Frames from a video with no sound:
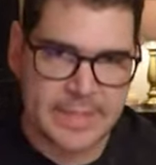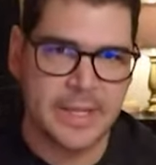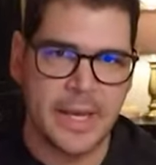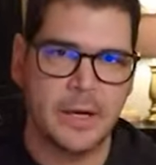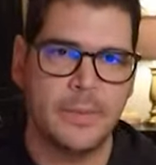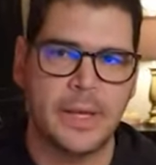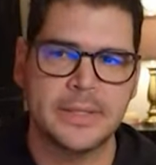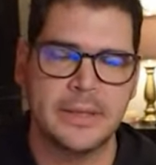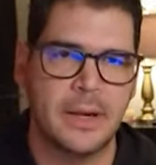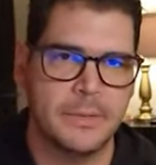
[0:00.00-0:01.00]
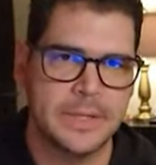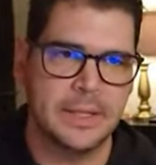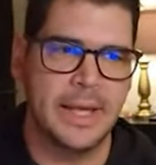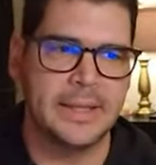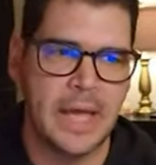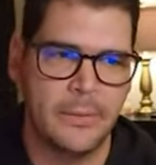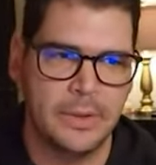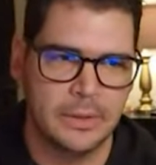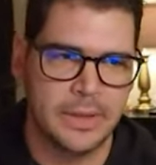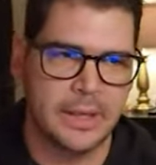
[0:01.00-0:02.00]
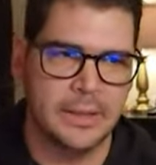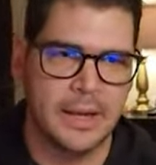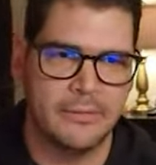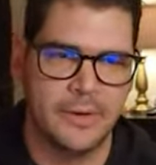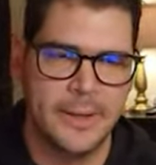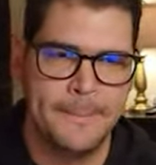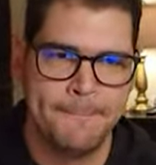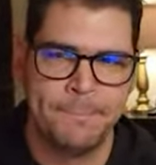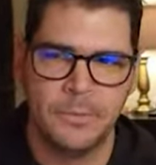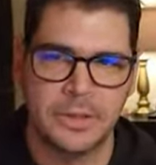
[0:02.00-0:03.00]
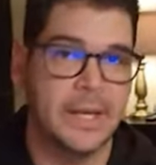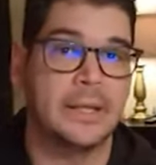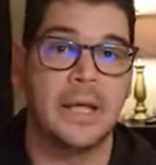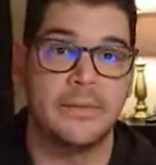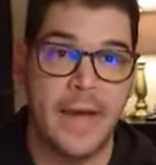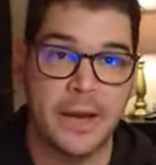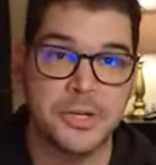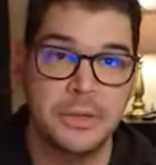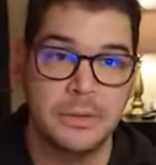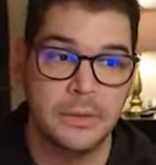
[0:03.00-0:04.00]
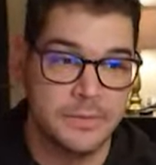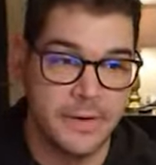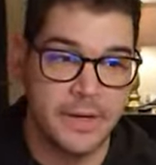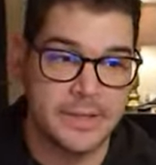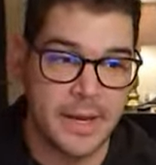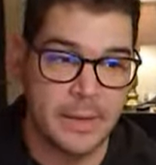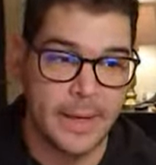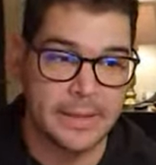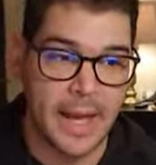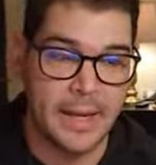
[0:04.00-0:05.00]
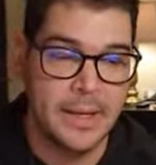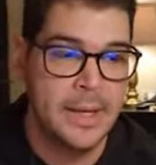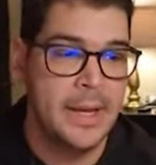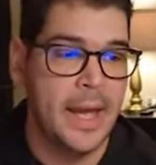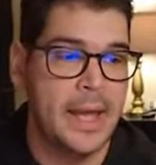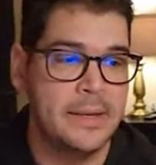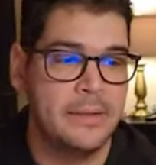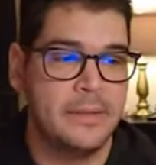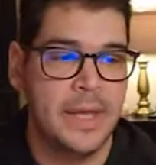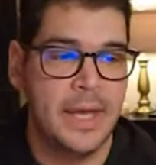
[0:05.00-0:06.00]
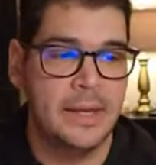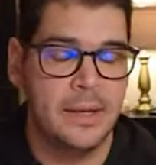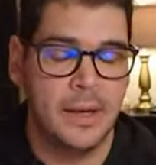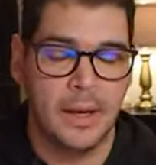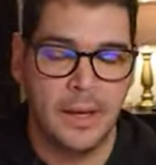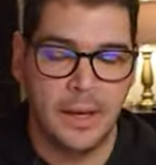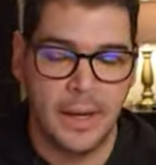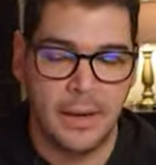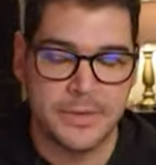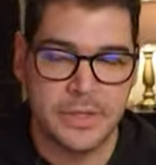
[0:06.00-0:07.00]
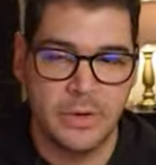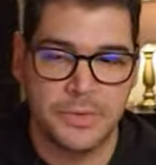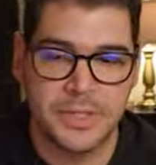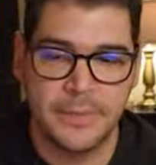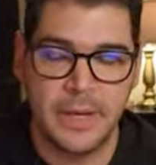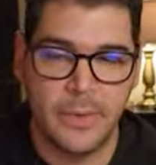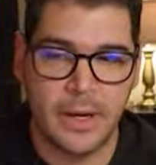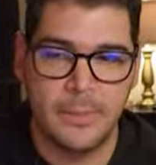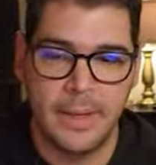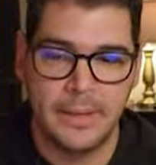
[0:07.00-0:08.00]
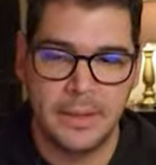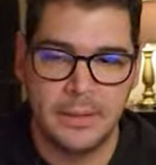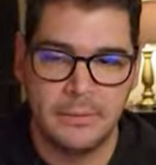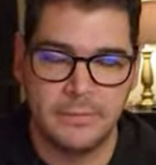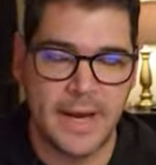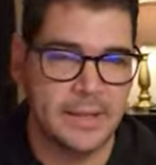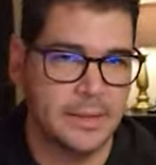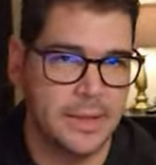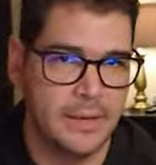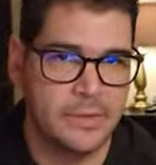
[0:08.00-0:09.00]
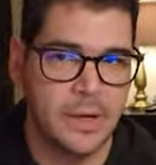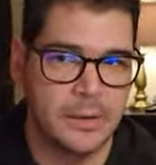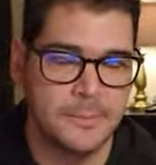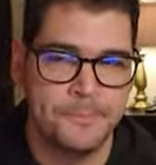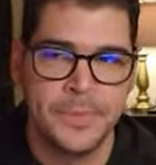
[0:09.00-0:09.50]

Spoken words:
Slayer because I thought I was going to like that one. It looked like a lot of fun. Looked like a lot of action. I was very excited about that. And then I also, somebody recommended Violet Evergarden.